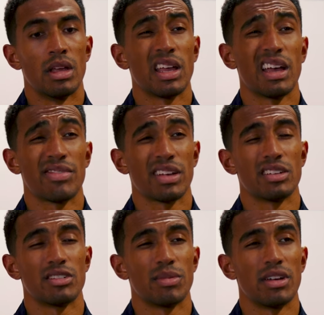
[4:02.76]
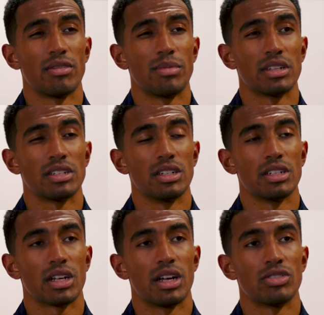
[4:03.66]
Yeah, I think it's a bit of a blessing in
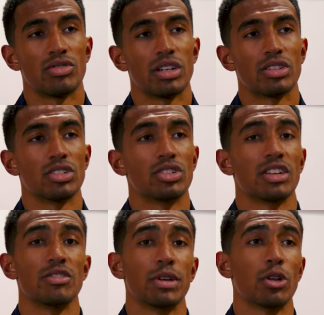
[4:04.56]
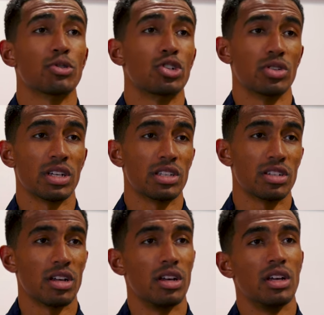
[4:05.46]
disguise, really, because it just gives me an opportunity
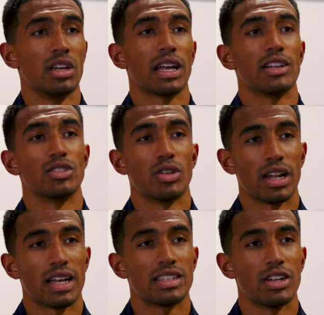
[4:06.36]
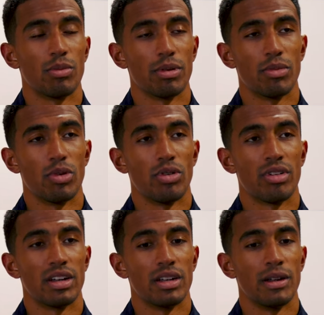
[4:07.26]
to get to know the lads a little bit
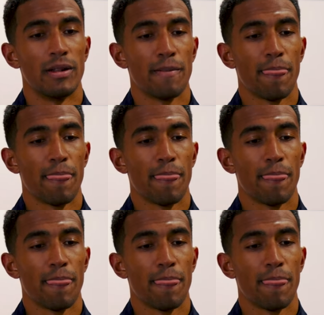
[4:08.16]
more and,